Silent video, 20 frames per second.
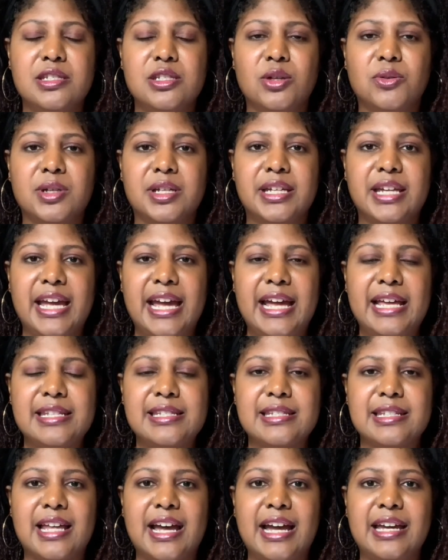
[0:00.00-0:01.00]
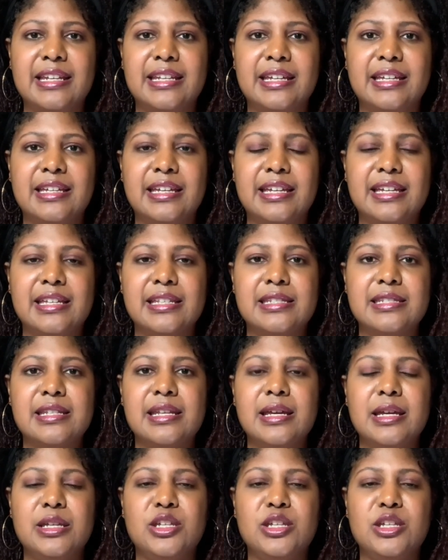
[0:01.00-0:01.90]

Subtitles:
gaslighting, it's,